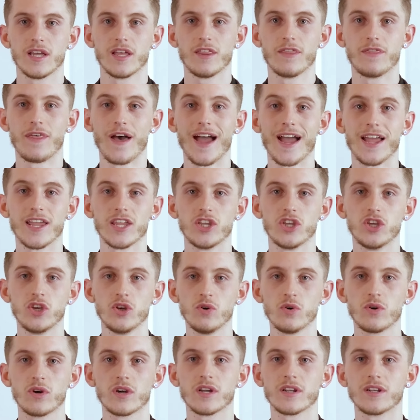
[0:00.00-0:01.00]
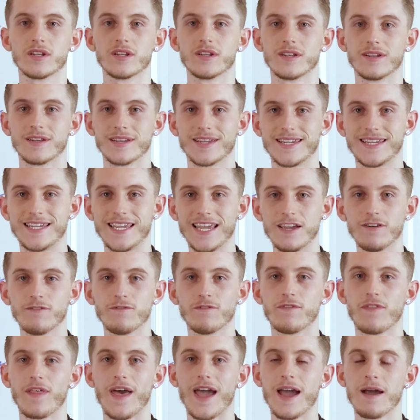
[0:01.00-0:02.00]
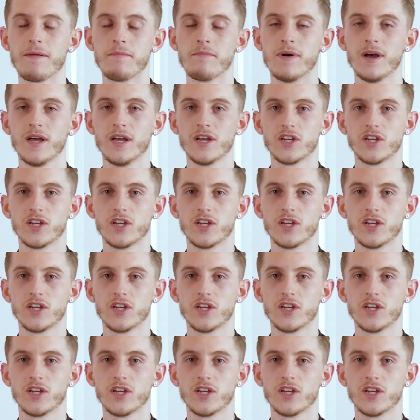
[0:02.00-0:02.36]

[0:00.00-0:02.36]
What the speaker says: that you can give them